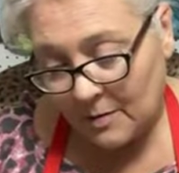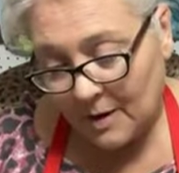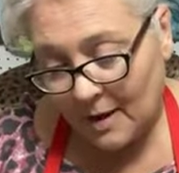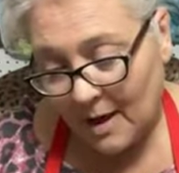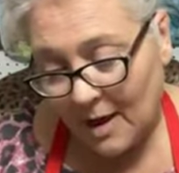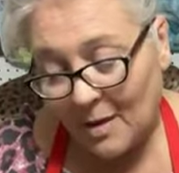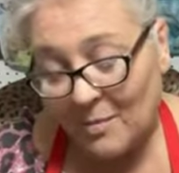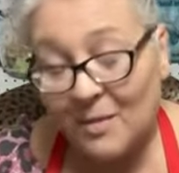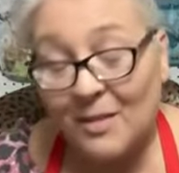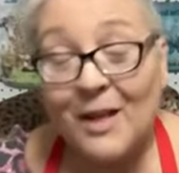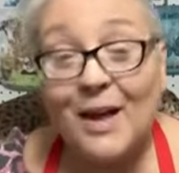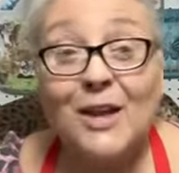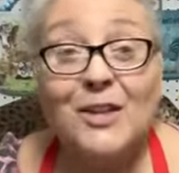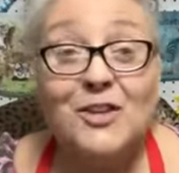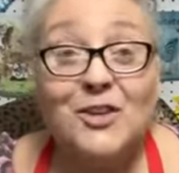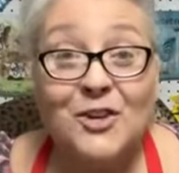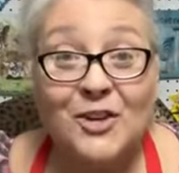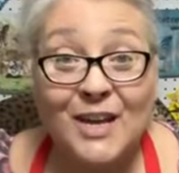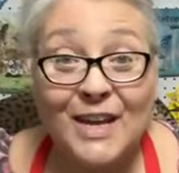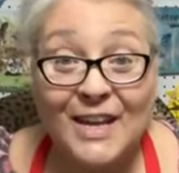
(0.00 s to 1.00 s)
Yeah, I'm
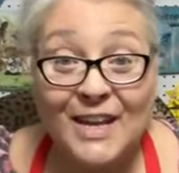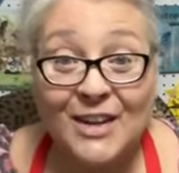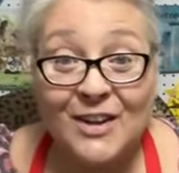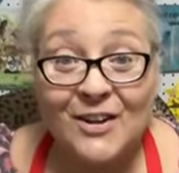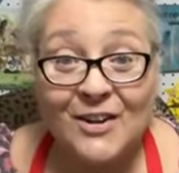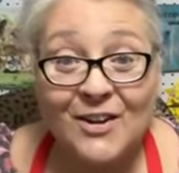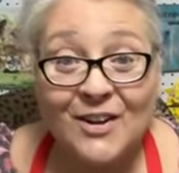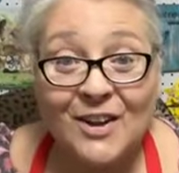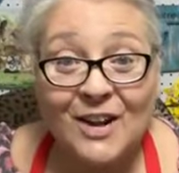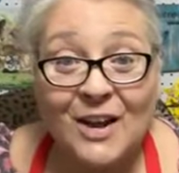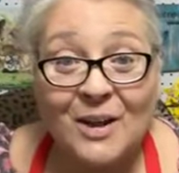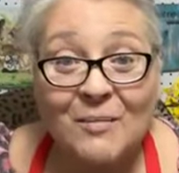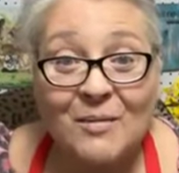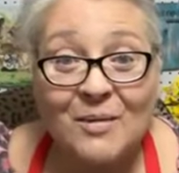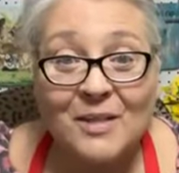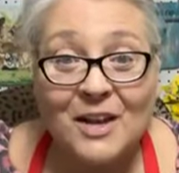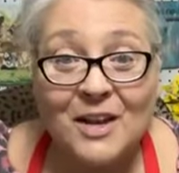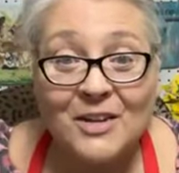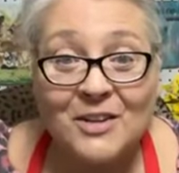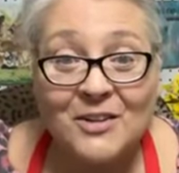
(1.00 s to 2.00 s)
glad you're here.
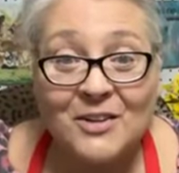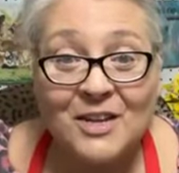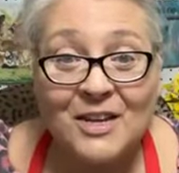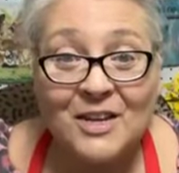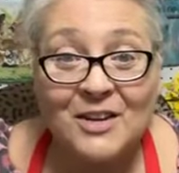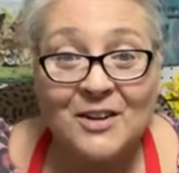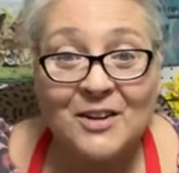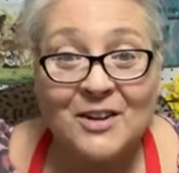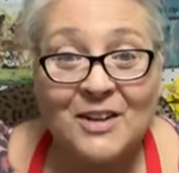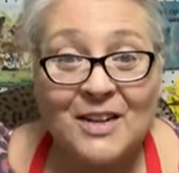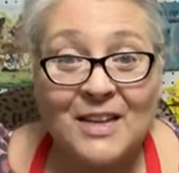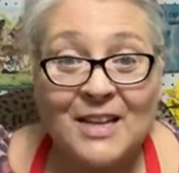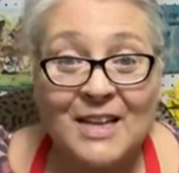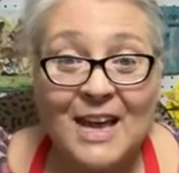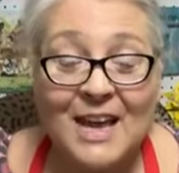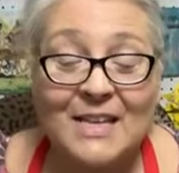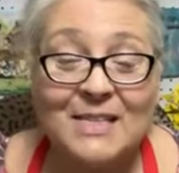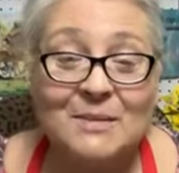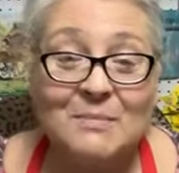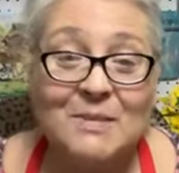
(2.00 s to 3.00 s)
I'm glad you're here.
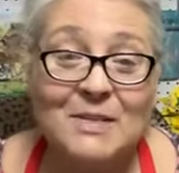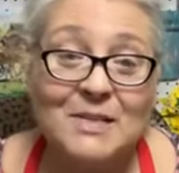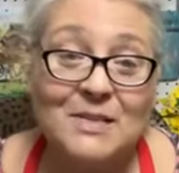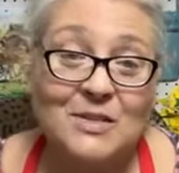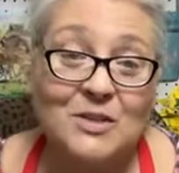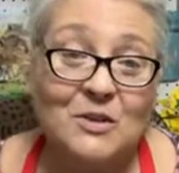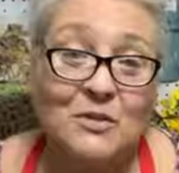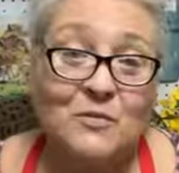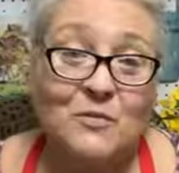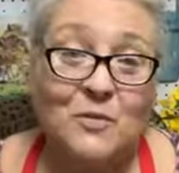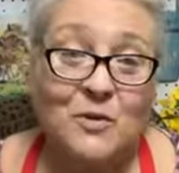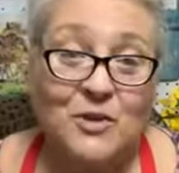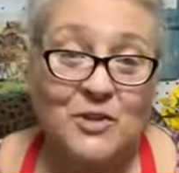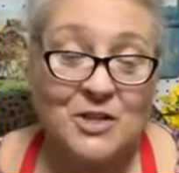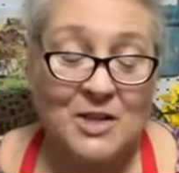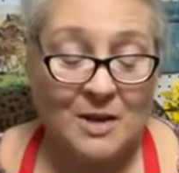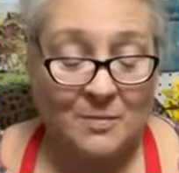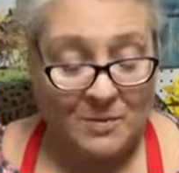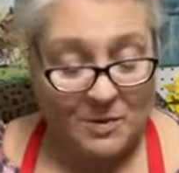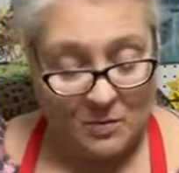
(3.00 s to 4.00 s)
Yes, Miss Sue Ford
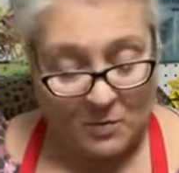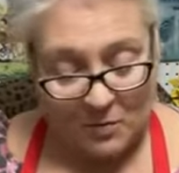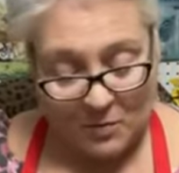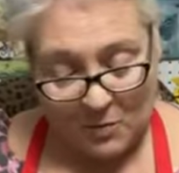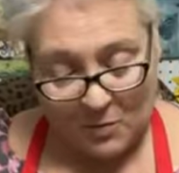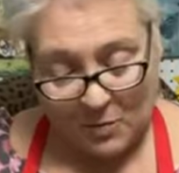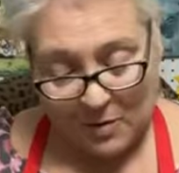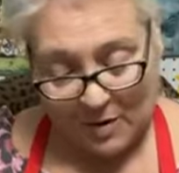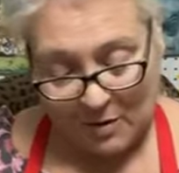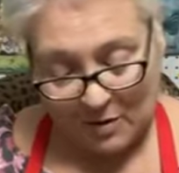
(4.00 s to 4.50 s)
Champion will